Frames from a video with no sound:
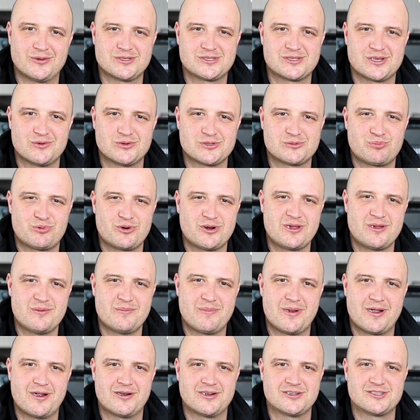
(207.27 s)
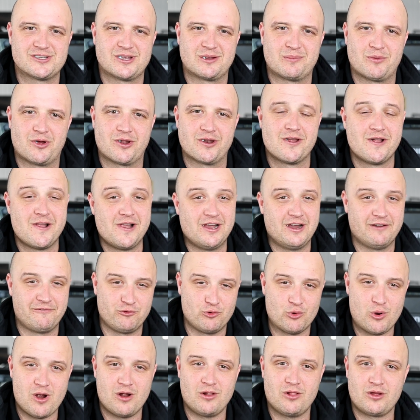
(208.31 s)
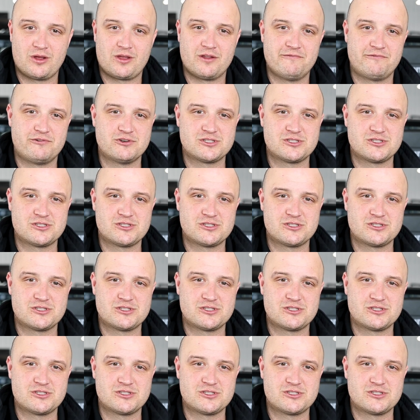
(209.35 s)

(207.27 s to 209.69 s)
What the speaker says: It was pretty embarrassing. But if you are looking